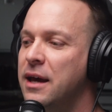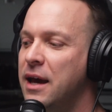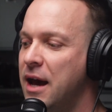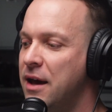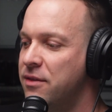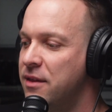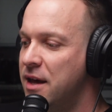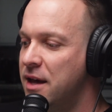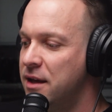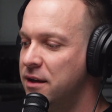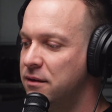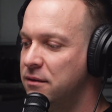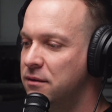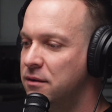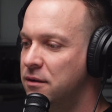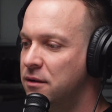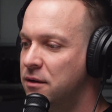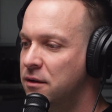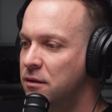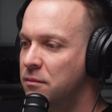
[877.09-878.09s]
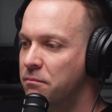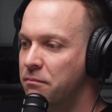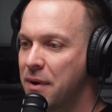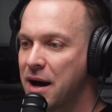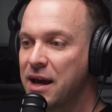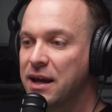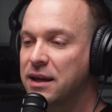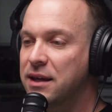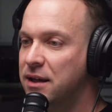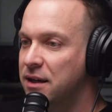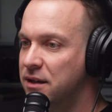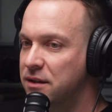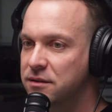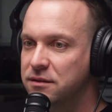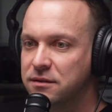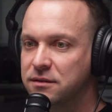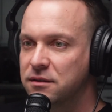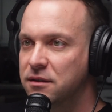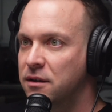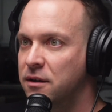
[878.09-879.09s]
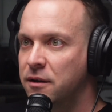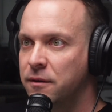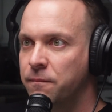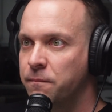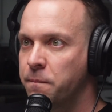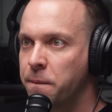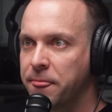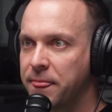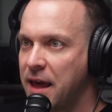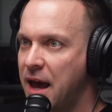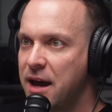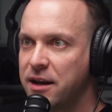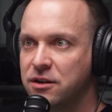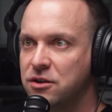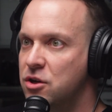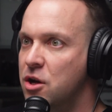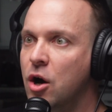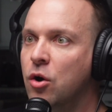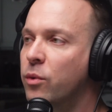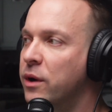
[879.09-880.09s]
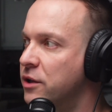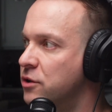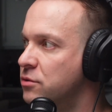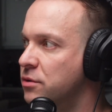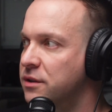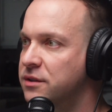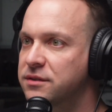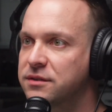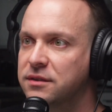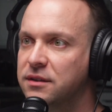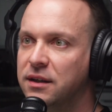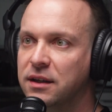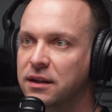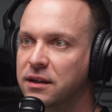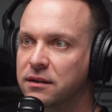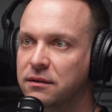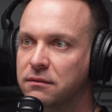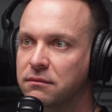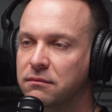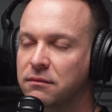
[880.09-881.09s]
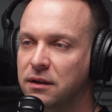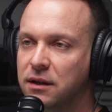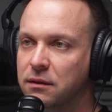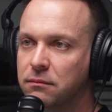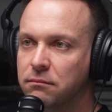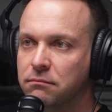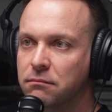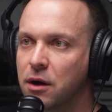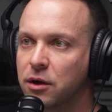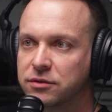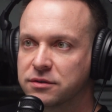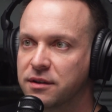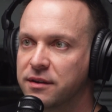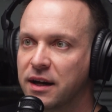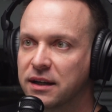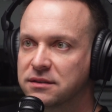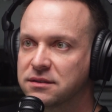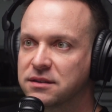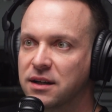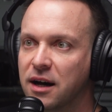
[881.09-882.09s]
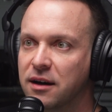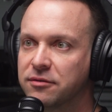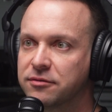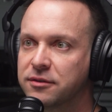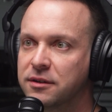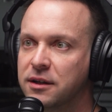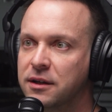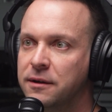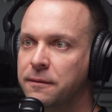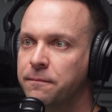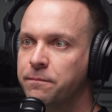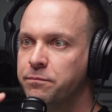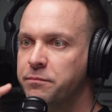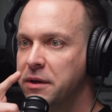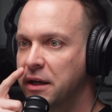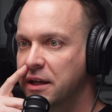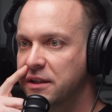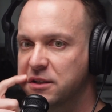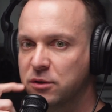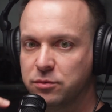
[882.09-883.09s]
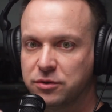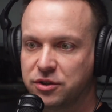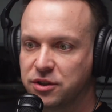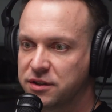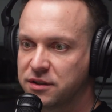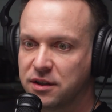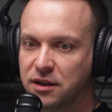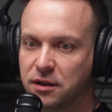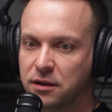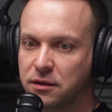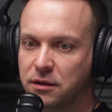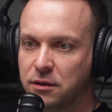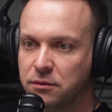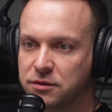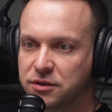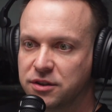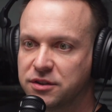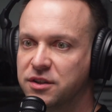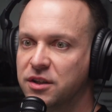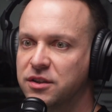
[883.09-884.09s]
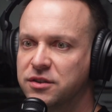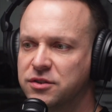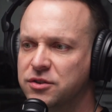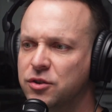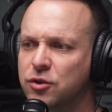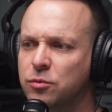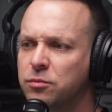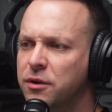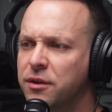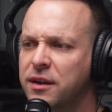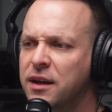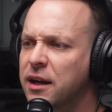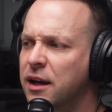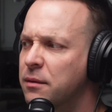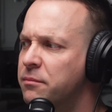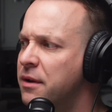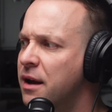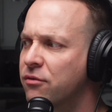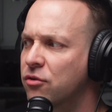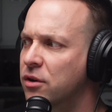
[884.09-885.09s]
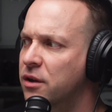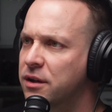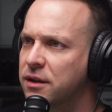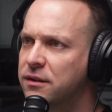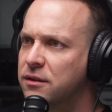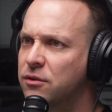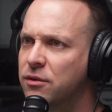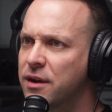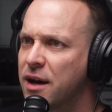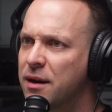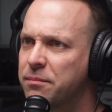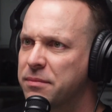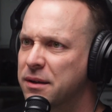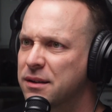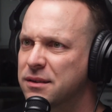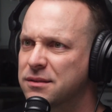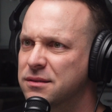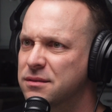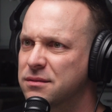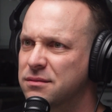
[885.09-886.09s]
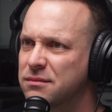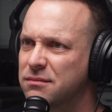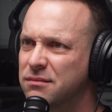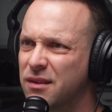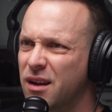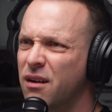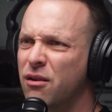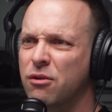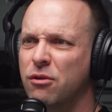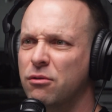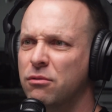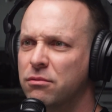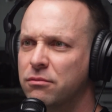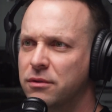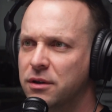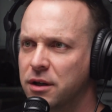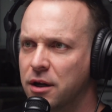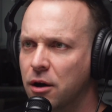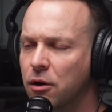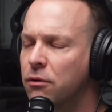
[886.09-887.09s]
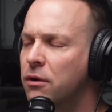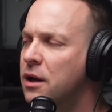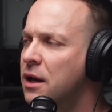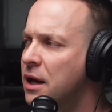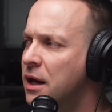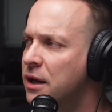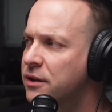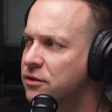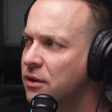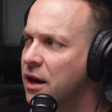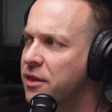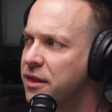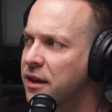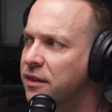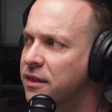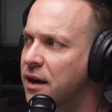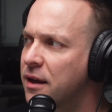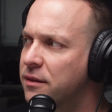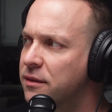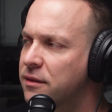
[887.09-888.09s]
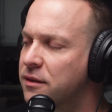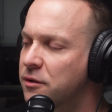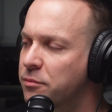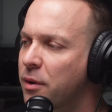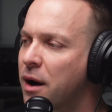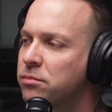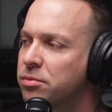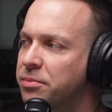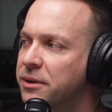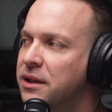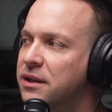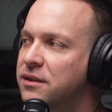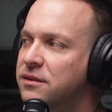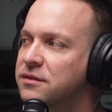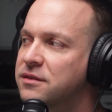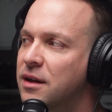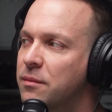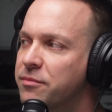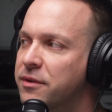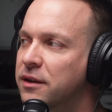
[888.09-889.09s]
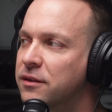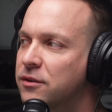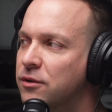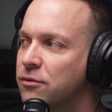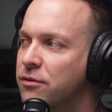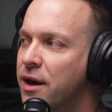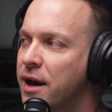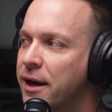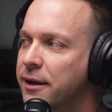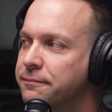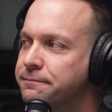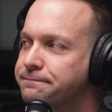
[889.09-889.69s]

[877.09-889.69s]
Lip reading: And then my kids had no interest in most of that stuff because it was just an assumed thing. I'm never going to do that because So I think that there probably is something to that.